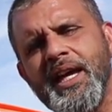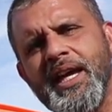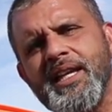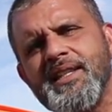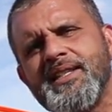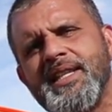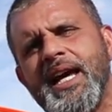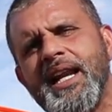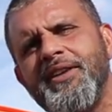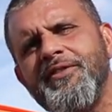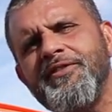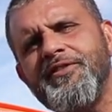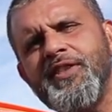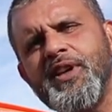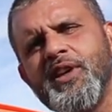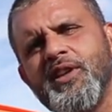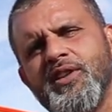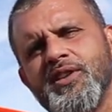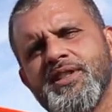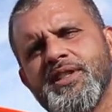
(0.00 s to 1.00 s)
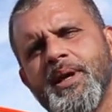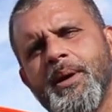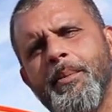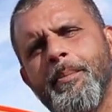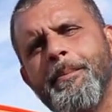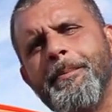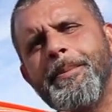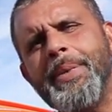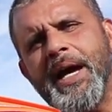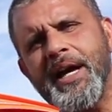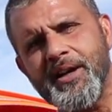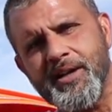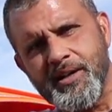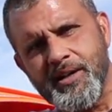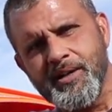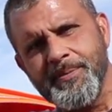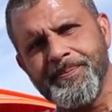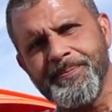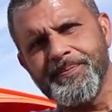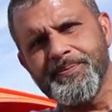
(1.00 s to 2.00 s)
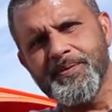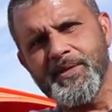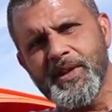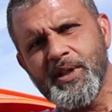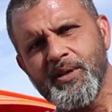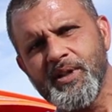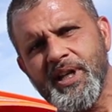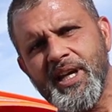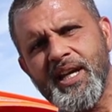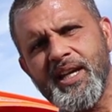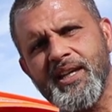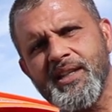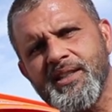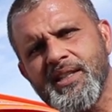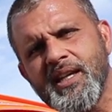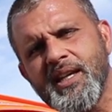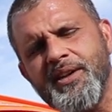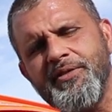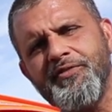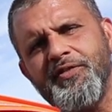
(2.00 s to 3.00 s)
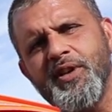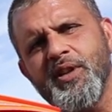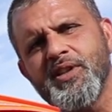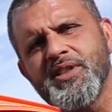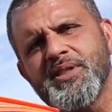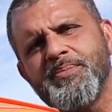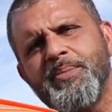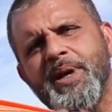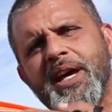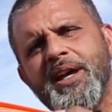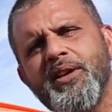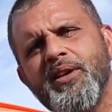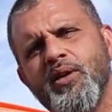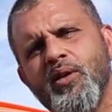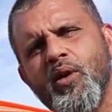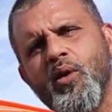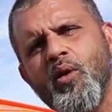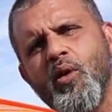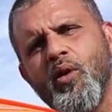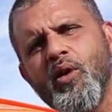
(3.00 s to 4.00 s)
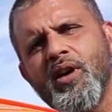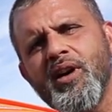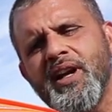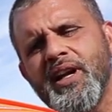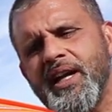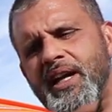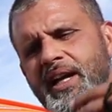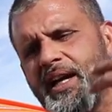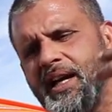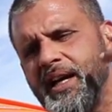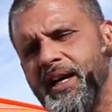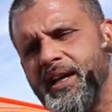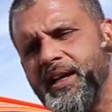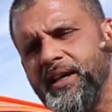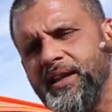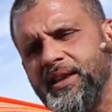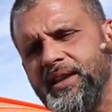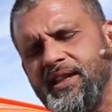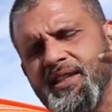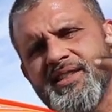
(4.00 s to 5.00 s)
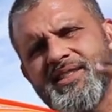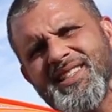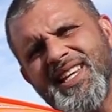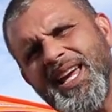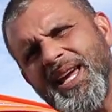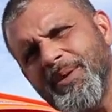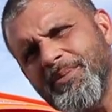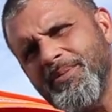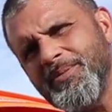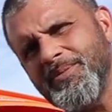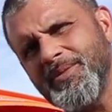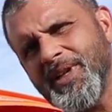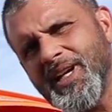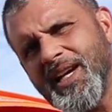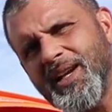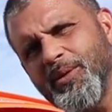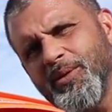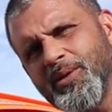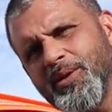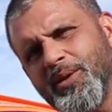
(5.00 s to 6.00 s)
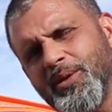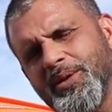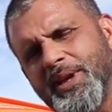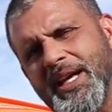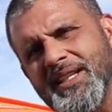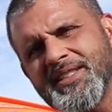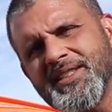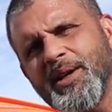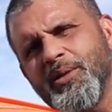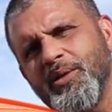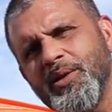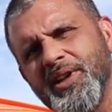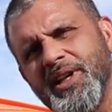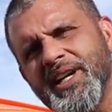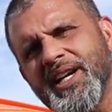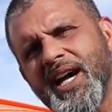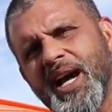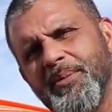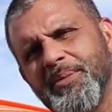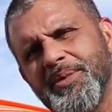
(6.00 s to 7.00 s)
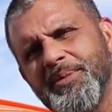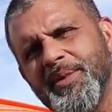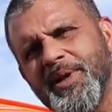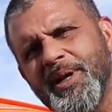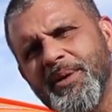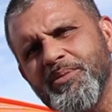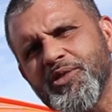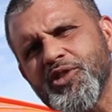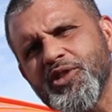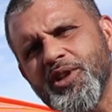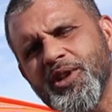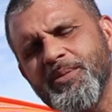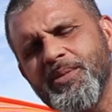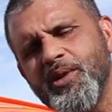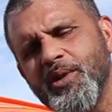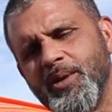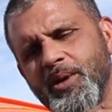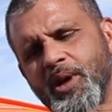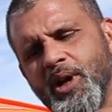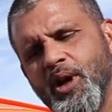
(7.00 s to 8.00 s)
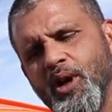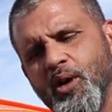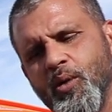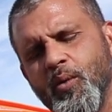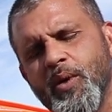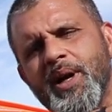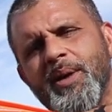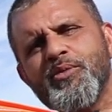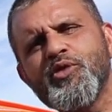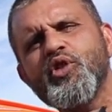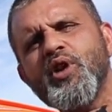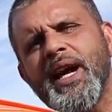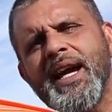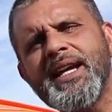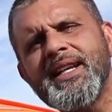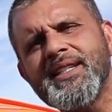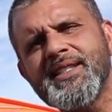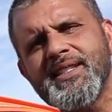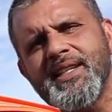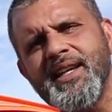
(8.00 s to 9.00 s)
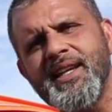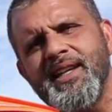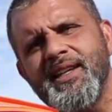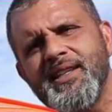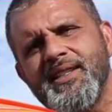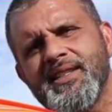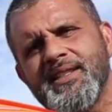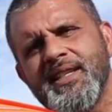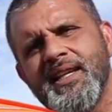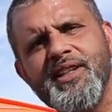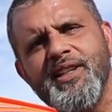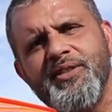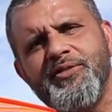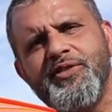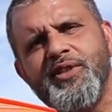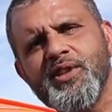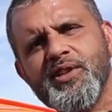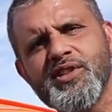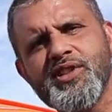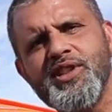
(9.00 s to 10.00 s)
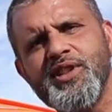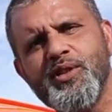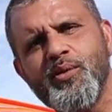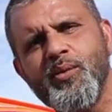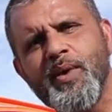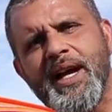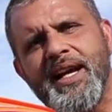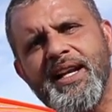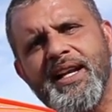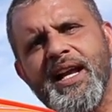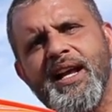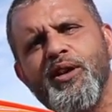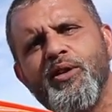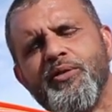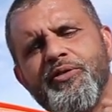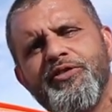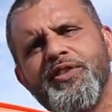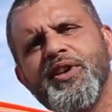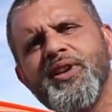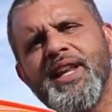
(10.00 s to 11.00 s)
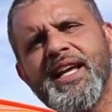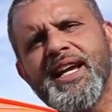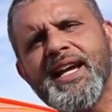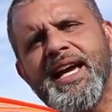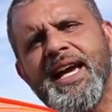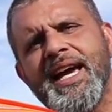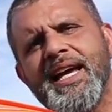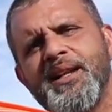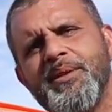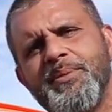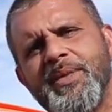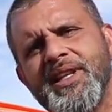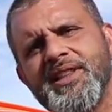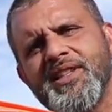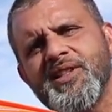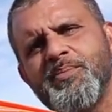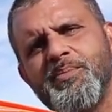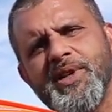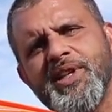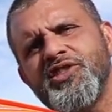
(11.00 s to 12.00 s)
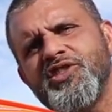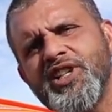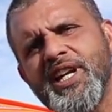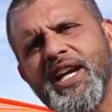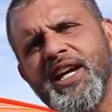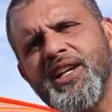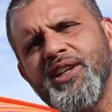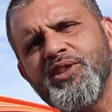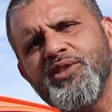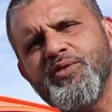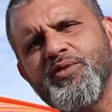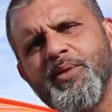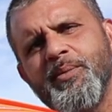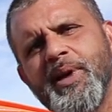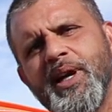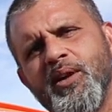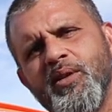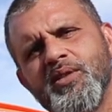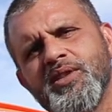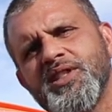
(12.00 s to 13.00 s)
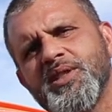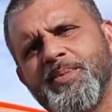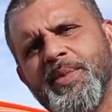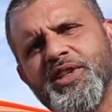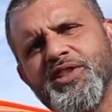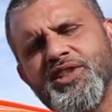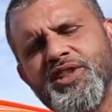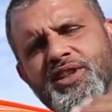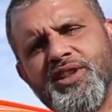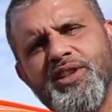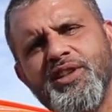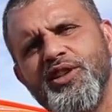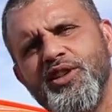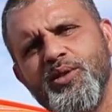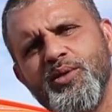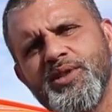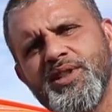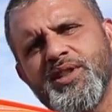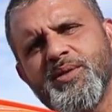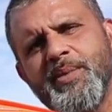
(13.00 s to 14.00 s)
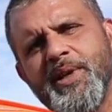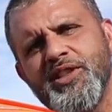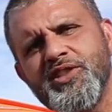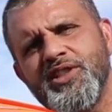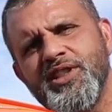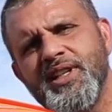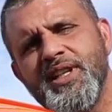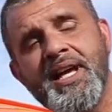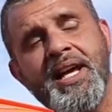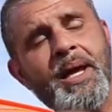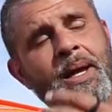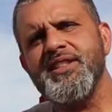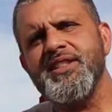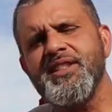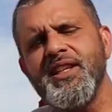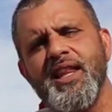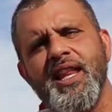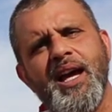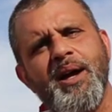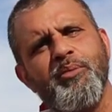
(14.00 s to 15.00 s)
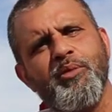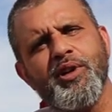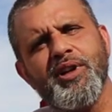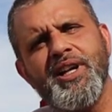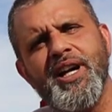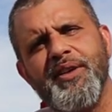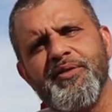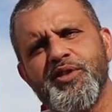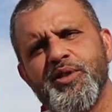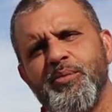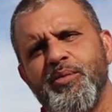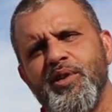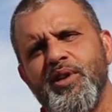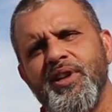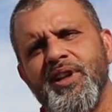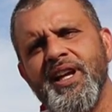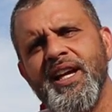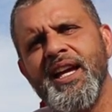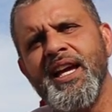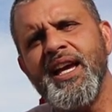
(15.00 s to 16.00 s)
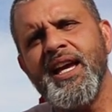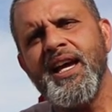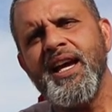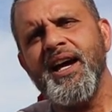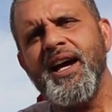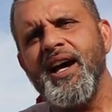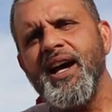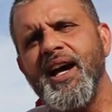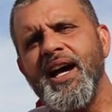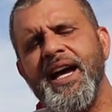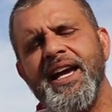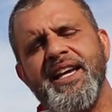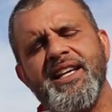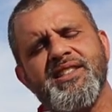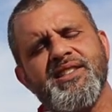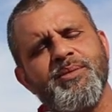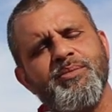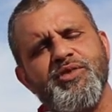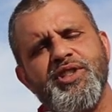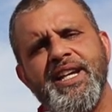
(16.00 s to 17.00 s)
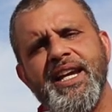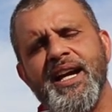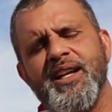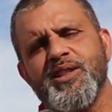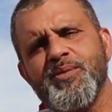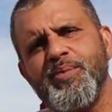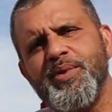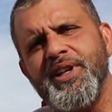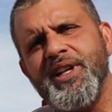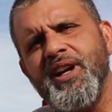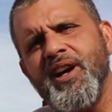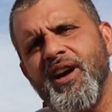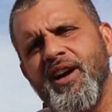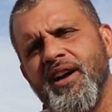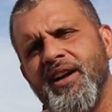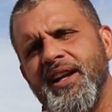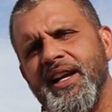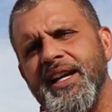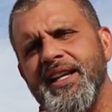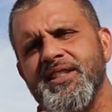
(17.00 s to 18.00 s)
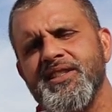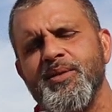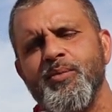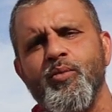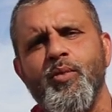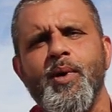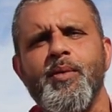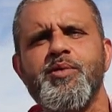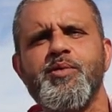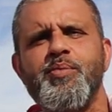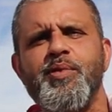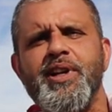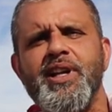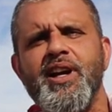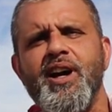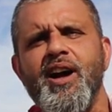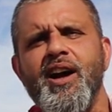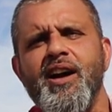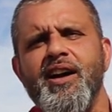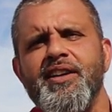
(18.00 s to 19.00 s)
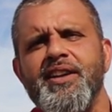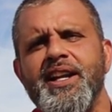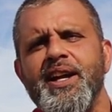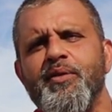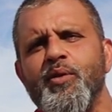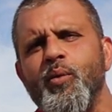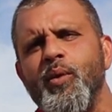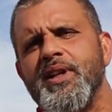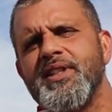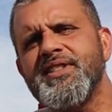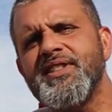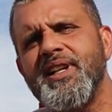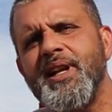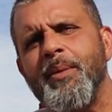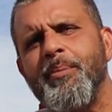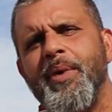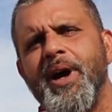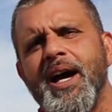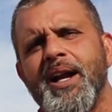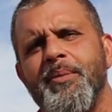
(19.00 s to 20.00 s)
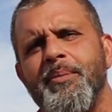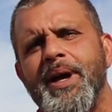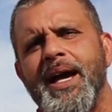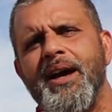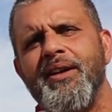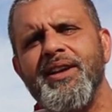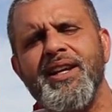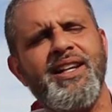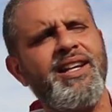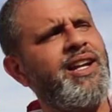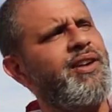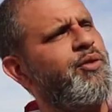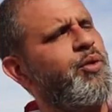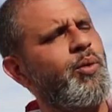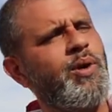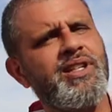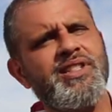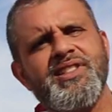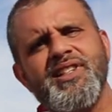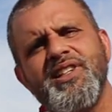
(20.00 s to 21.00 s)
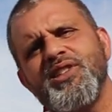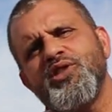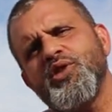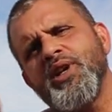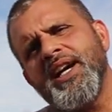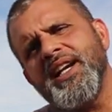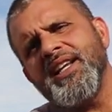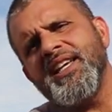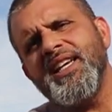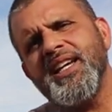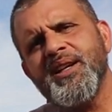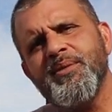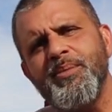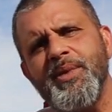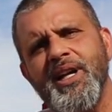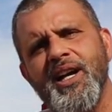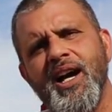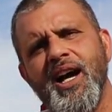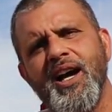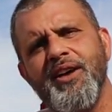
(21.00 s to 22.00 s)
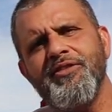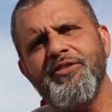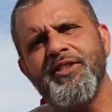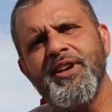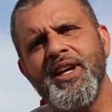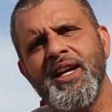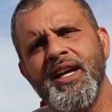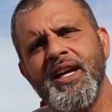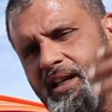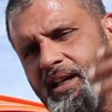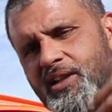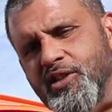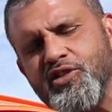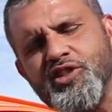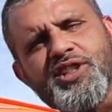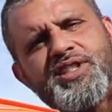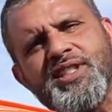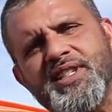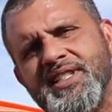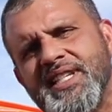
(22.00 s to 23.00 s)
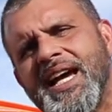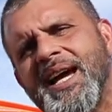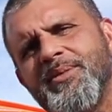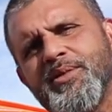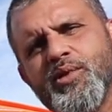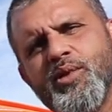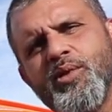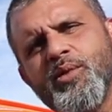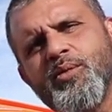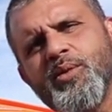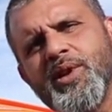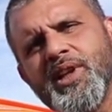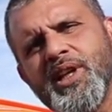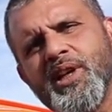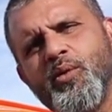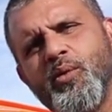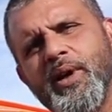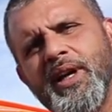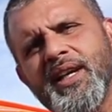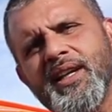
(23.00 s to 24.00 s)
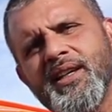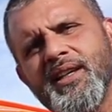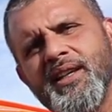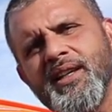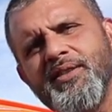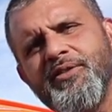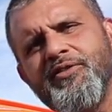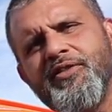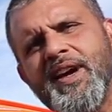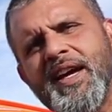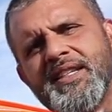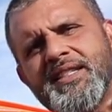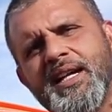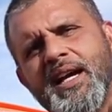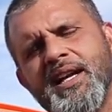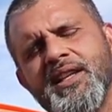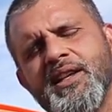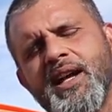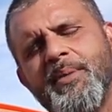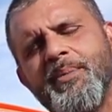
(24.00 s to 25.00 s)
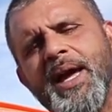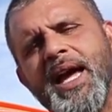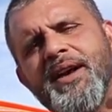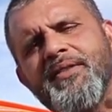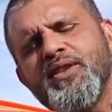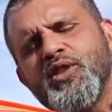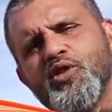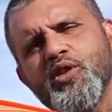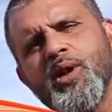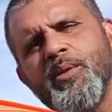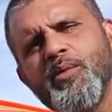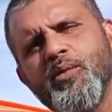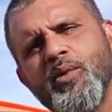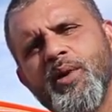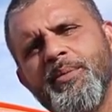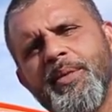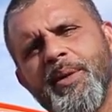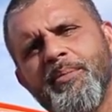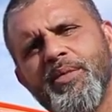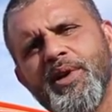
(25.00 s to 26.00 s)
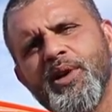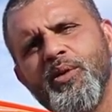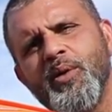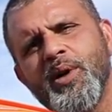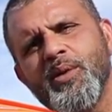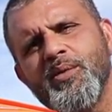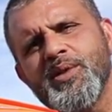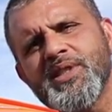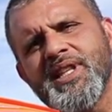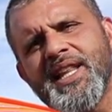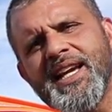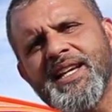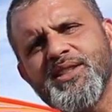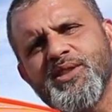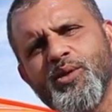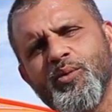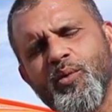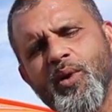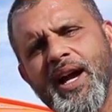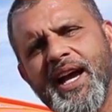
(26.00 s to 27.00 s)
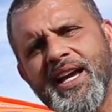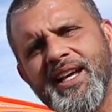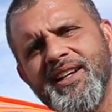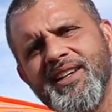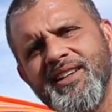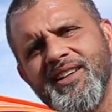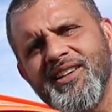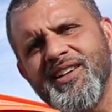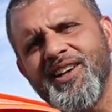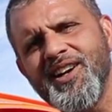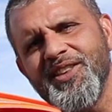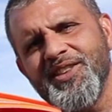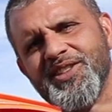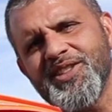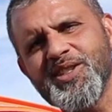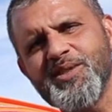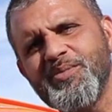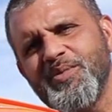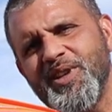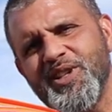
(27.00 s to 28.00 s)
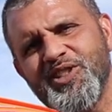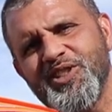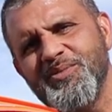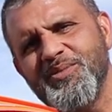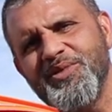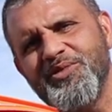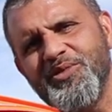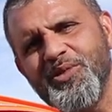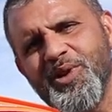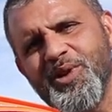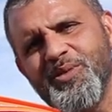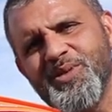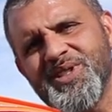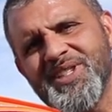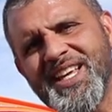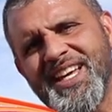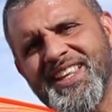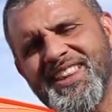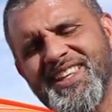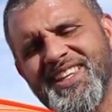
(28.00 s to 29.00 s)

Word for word: is that it feels better. Okay, it feels better or the same. I don't know, that's not really a compliment, I'm sure, but what I'm trying to say is it feels good to ride it. I don't feel like I had to make this big change from my old suspension to the new suspension. It's a lot more comfortable. I hit some G-outs pretty hard, I hit some whoops pretty hard. Never once did I bottom out, and never once did it try to kick me off. You just adapt to it really quick. In fact, I'm having trouble remembering what it was like to ride on the suspension before it was like